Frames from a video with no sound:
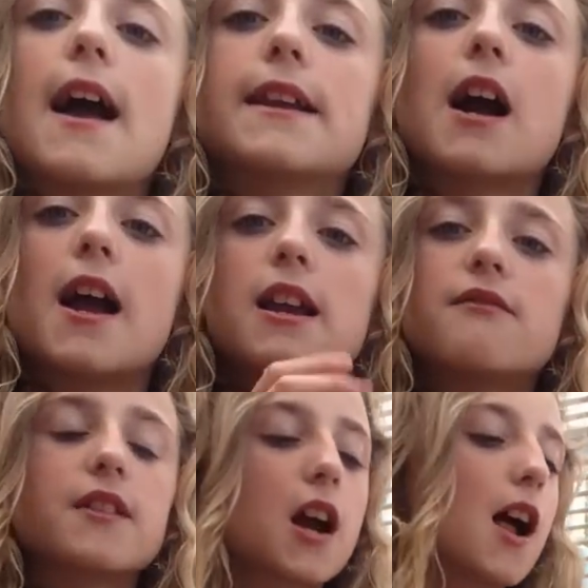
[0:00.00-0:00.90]
And yeah, I
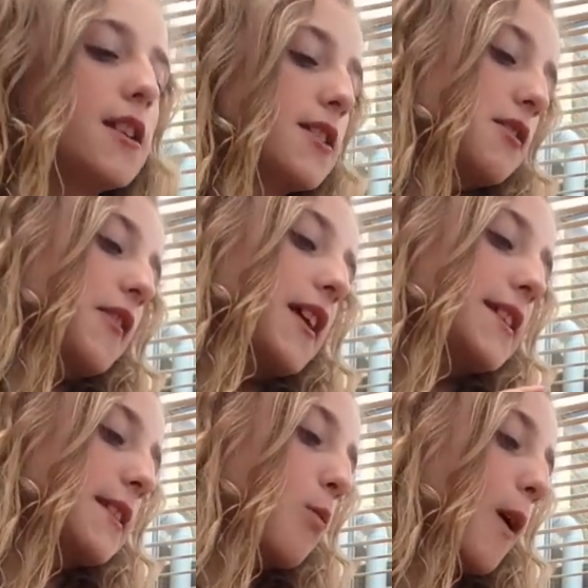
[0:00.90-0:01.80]
love the colours on
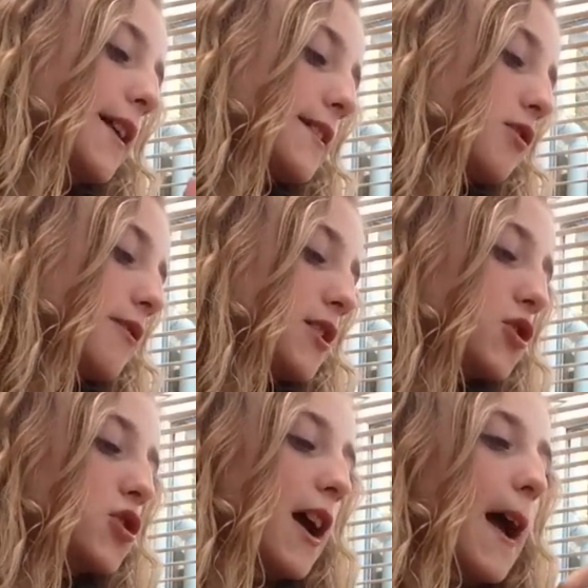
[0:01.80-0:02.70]
these. They're white,
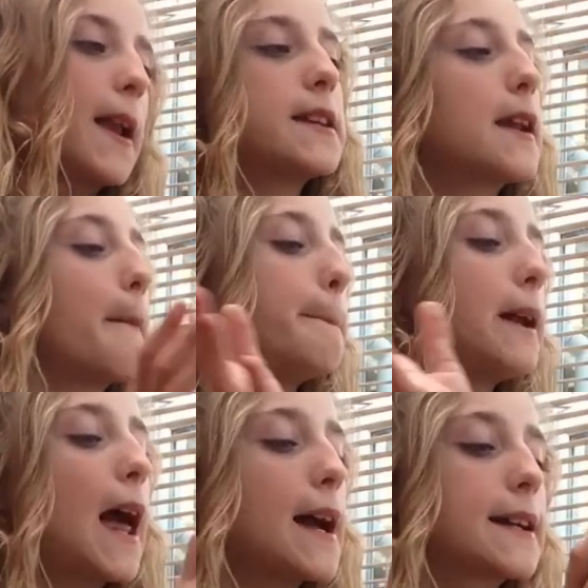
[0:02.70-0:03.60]
orange and
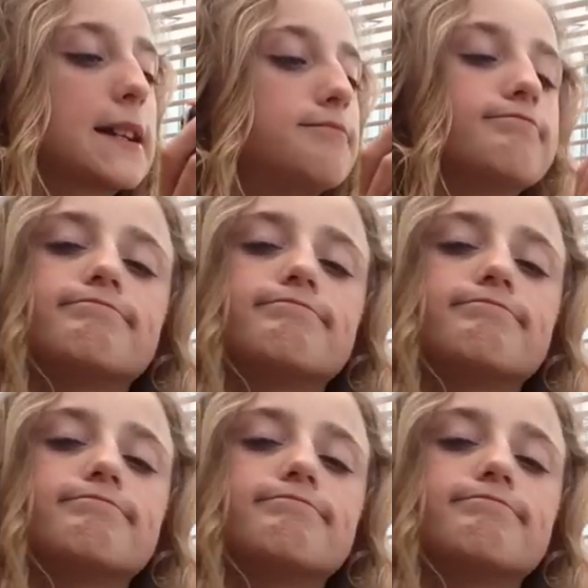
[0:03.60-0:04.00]
black.